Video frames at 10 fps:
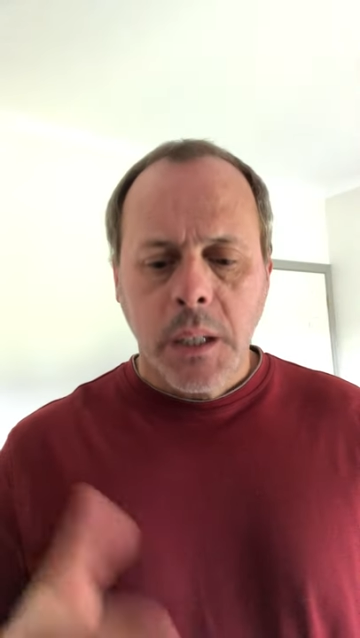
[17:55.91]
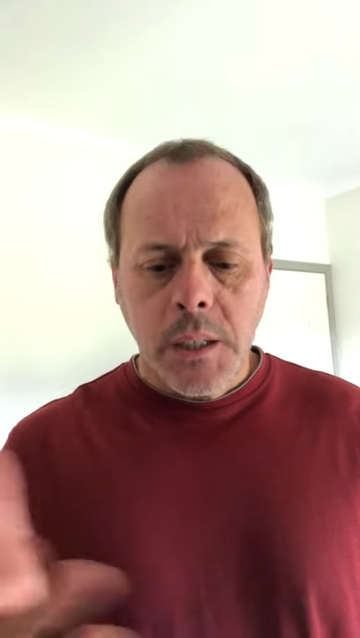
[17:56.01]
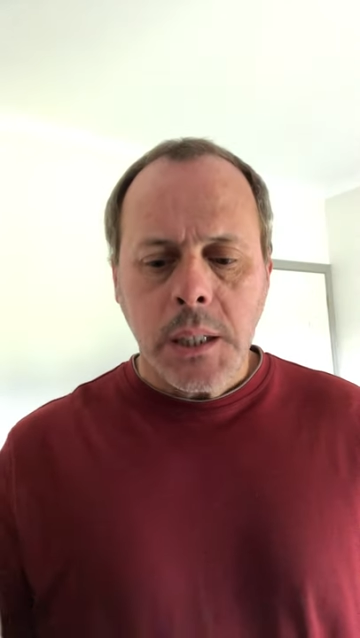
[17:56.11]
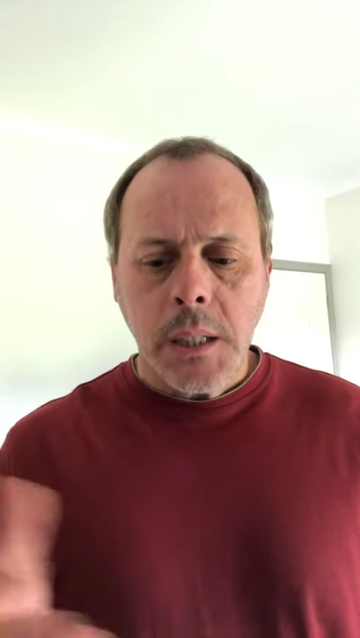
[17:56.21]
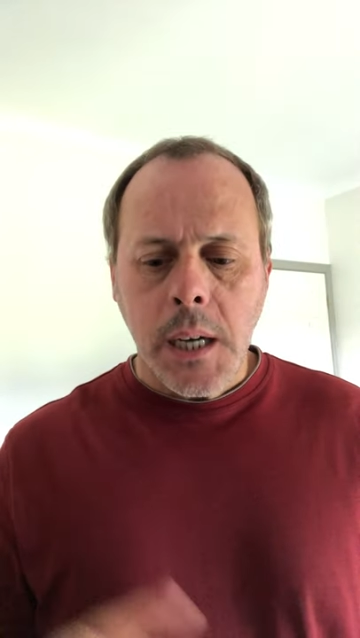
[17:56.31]

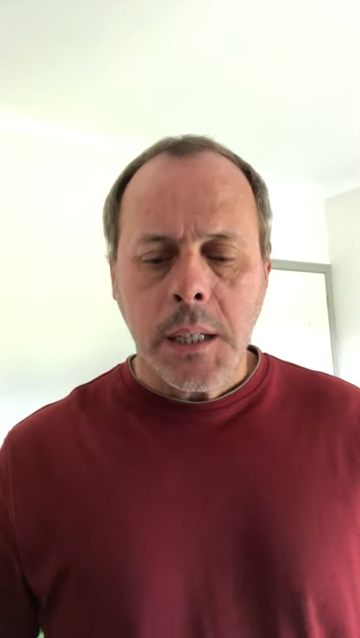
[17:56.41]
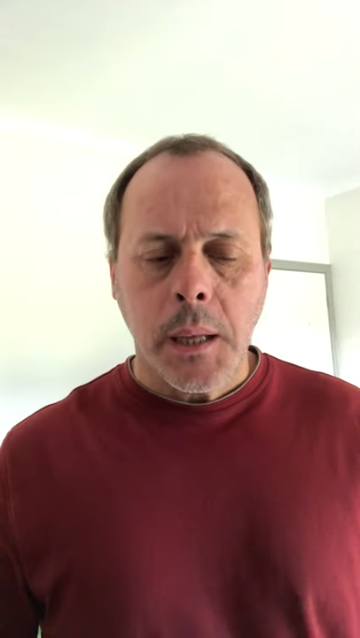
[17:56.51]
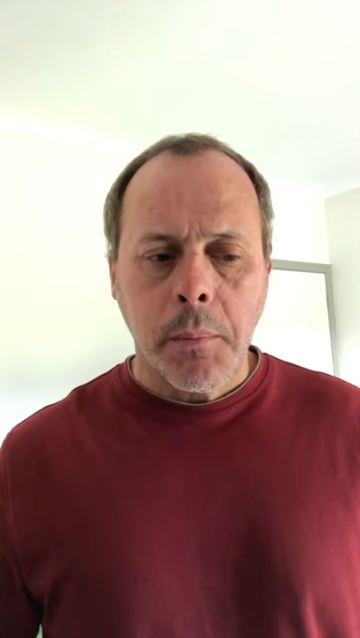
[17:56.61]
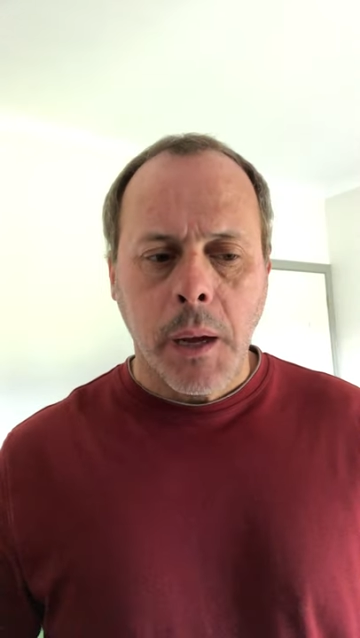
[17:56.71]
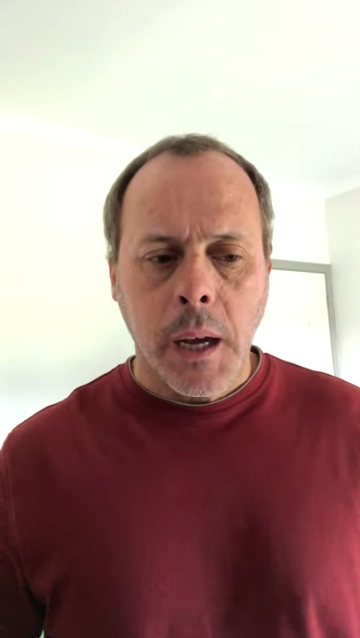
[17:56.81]
just ask
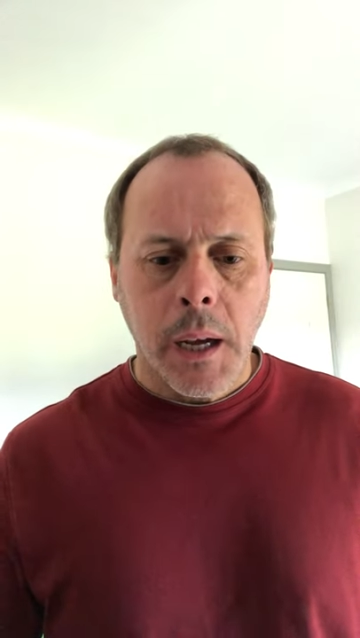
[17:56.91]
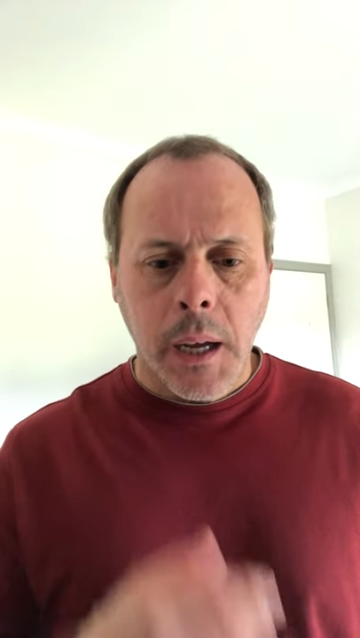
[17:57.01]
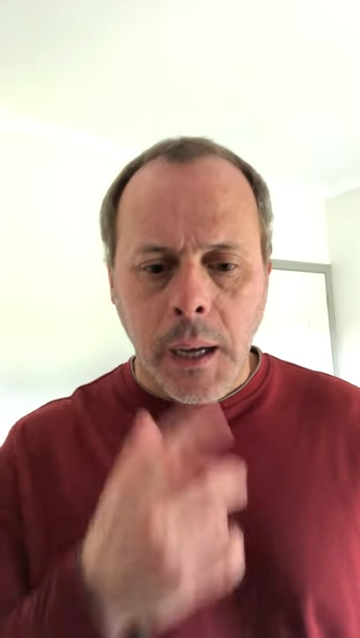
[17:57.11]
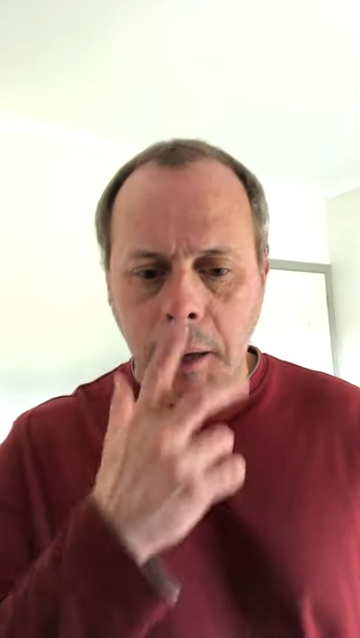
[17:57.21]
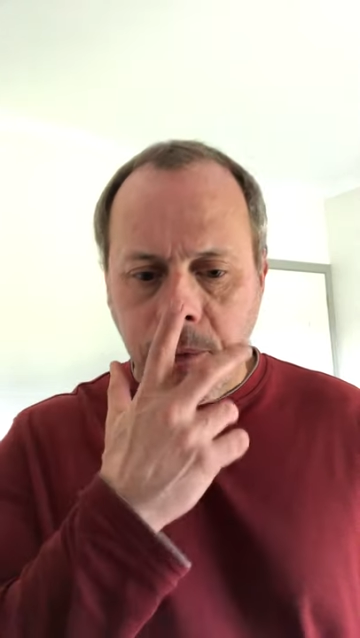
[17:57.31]
them
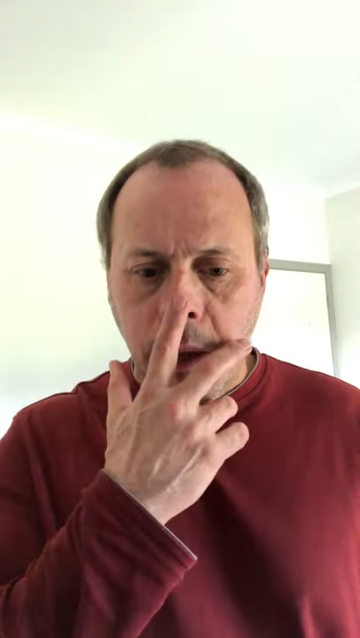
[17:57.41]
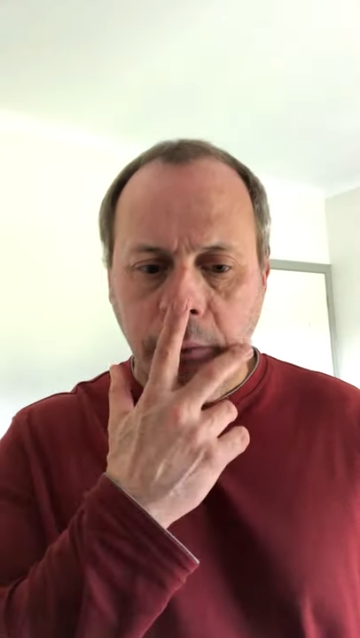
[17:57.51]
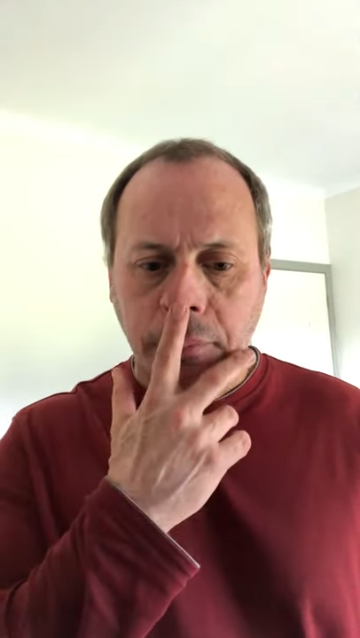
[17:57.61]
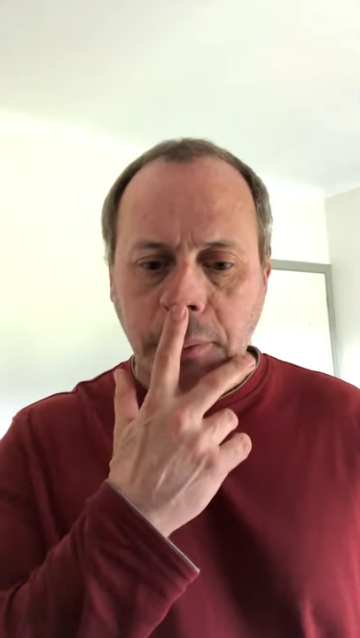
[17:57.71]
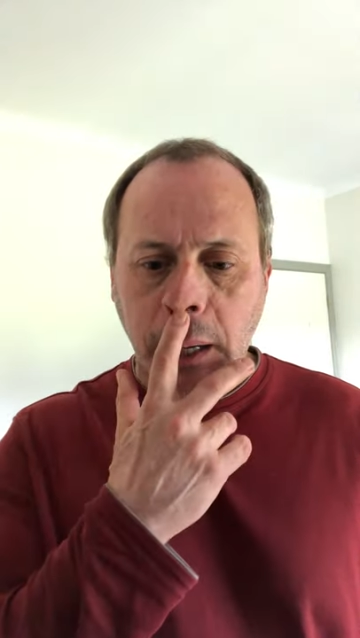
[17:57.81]
if
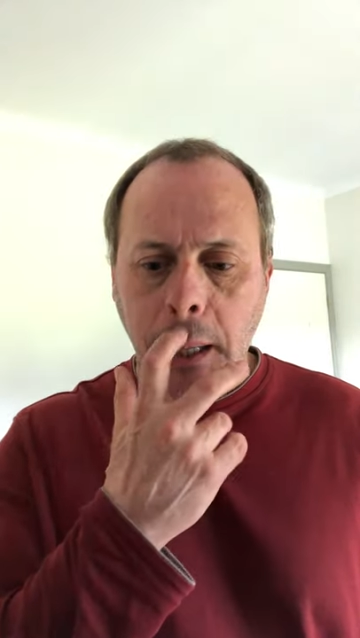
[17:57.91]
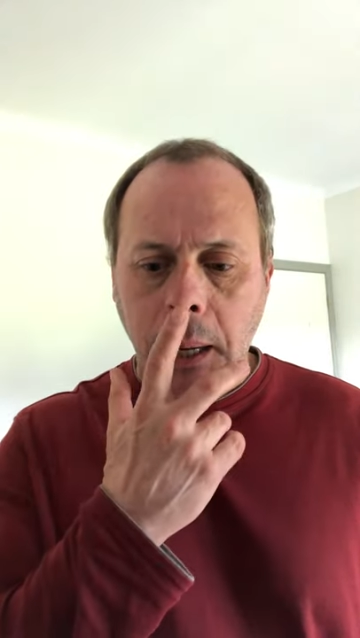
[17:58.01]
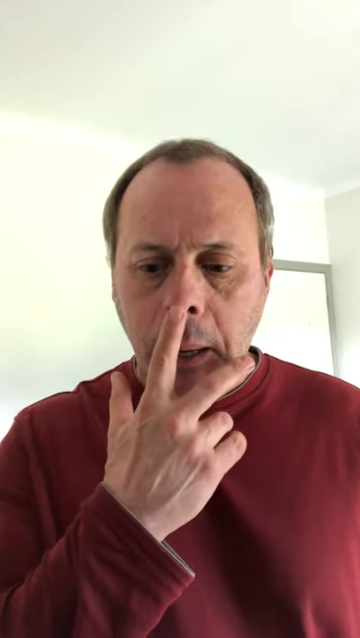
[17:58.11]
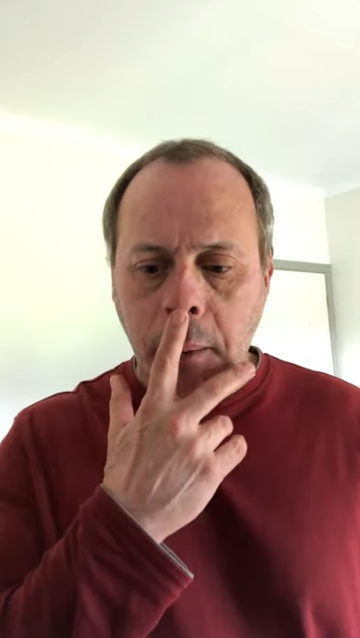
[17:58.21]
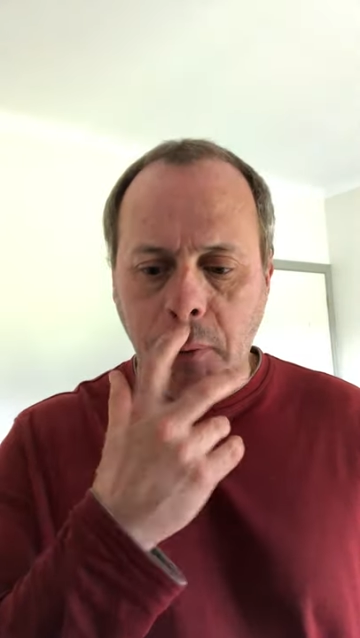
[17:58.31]

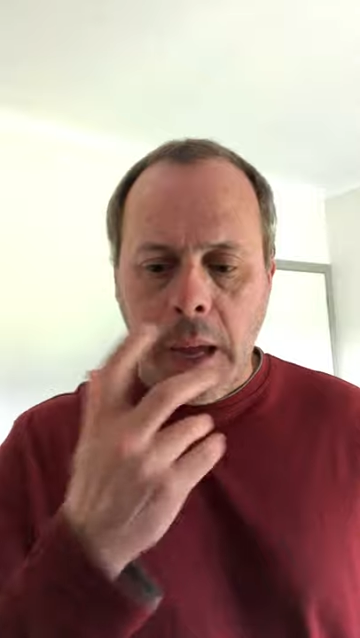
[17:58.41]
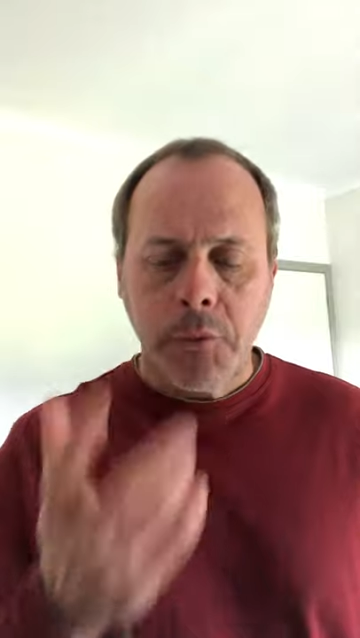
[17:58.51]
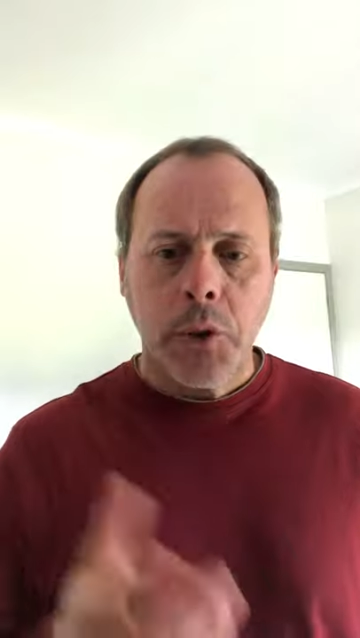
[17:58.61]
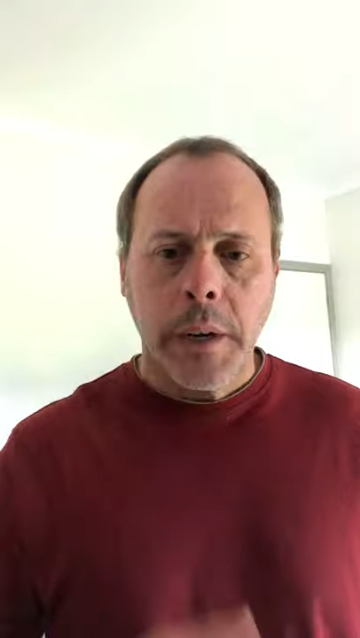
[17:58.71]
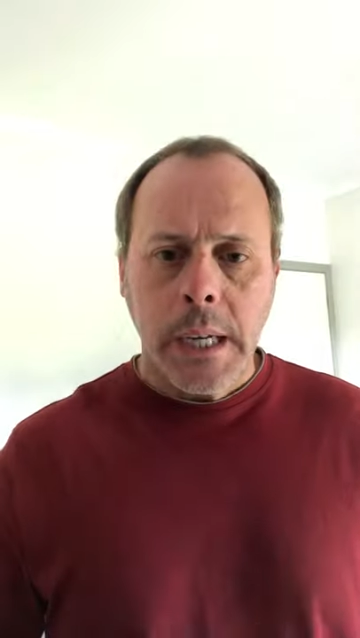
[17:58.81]
they
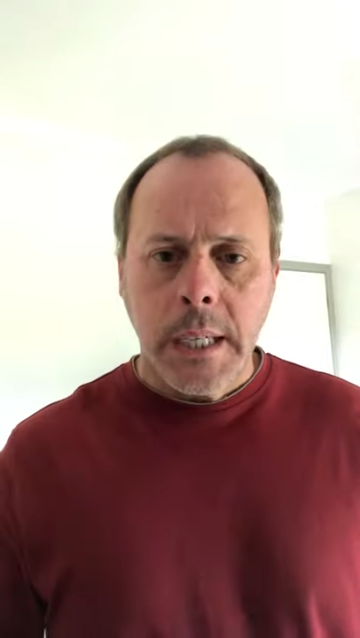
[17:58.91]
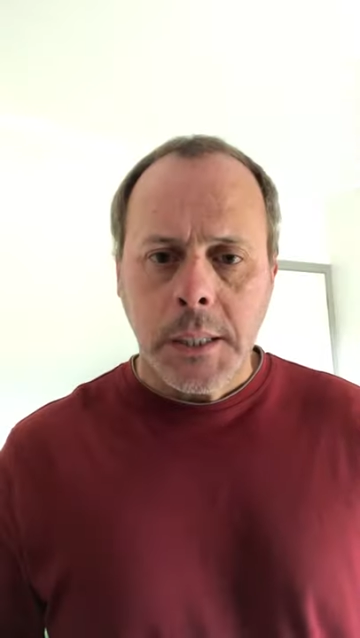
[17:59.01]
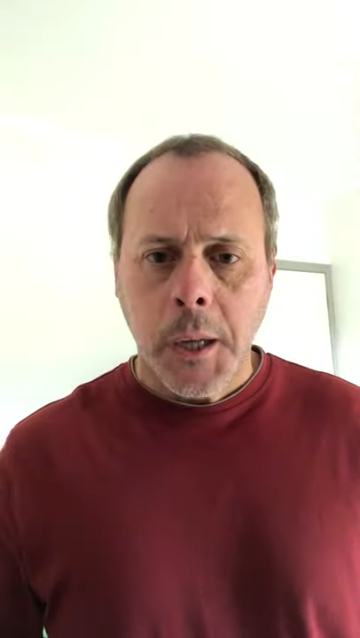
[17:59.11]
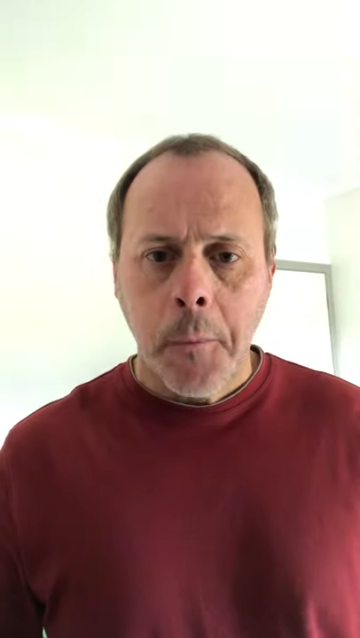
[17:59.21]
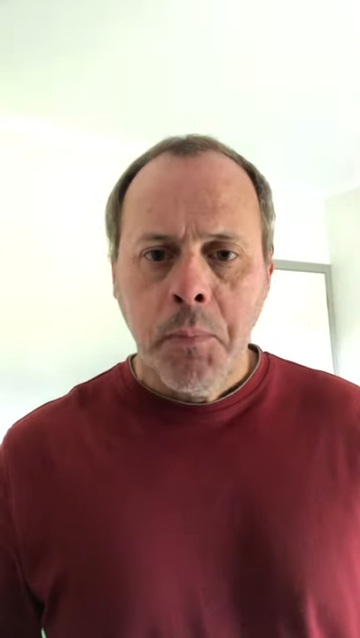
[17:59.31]
haven't already
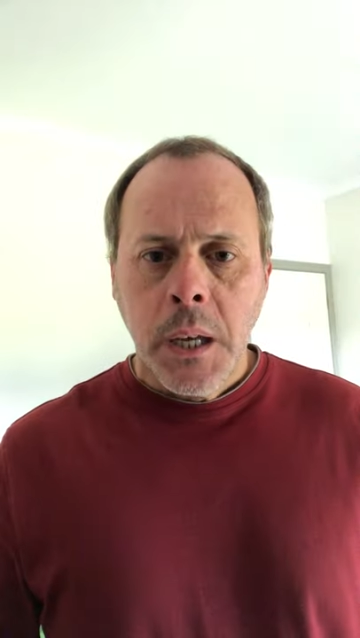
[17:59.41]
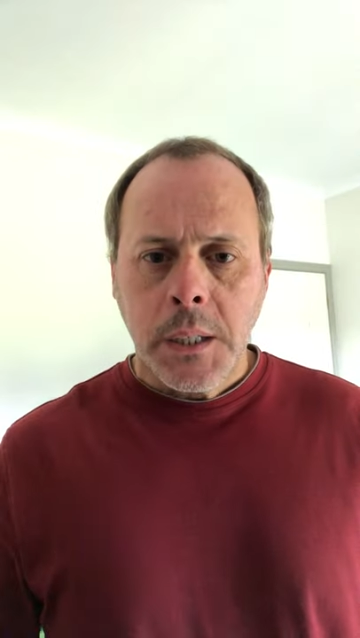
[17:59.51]
done so,